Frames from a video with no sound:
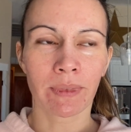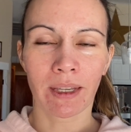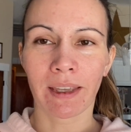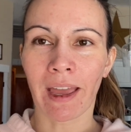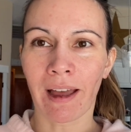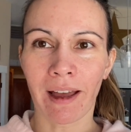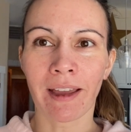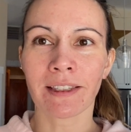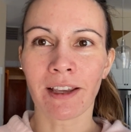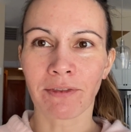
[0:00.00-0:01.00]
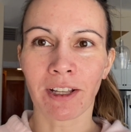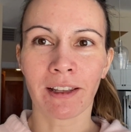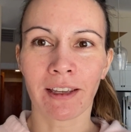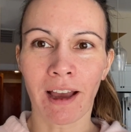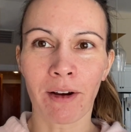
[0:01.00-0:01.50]
yeah, I
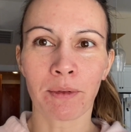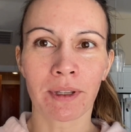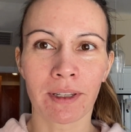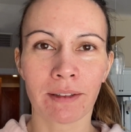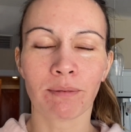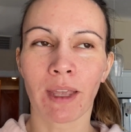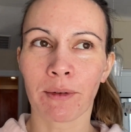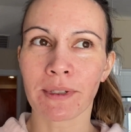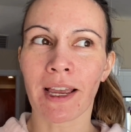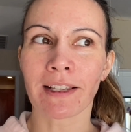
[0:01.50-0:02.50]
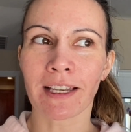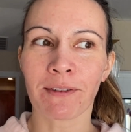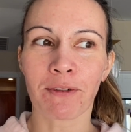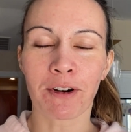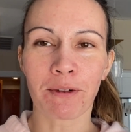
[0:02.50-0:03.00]
definitely got what I was asking
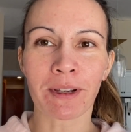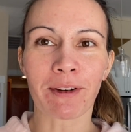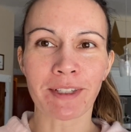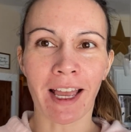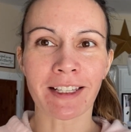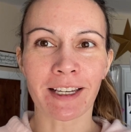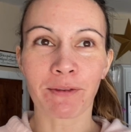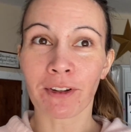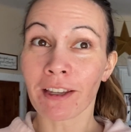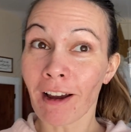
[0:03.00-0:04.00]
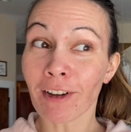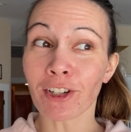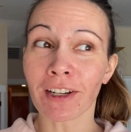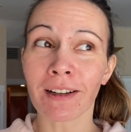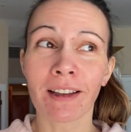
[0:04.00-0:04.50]
for when I was asking for the
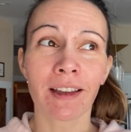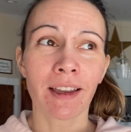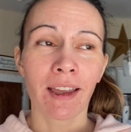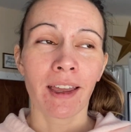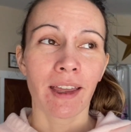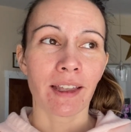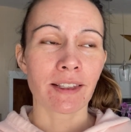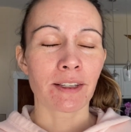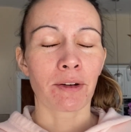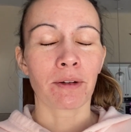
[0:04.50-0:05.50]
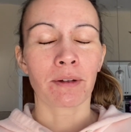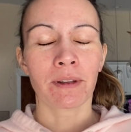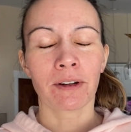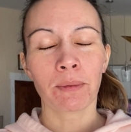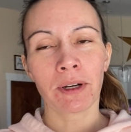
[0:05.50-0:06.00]
nausea. And so a
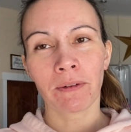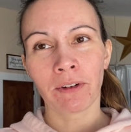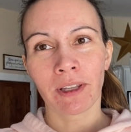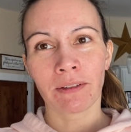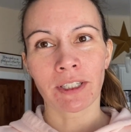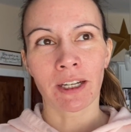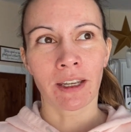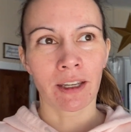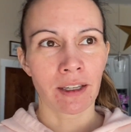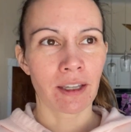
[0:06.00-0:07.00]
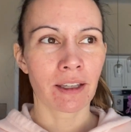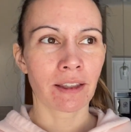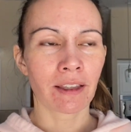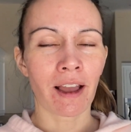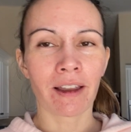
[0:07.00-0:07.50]
little bit of relief today,
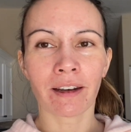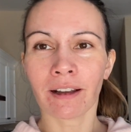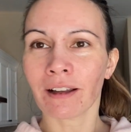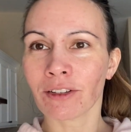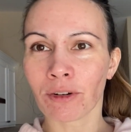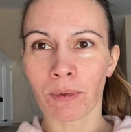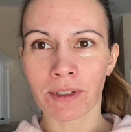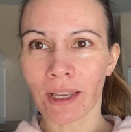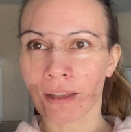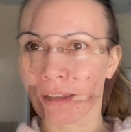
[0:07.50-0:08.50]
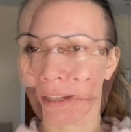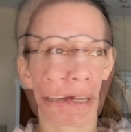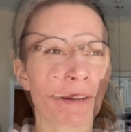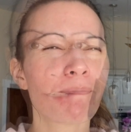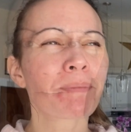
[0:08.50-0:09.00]
not 100% like, but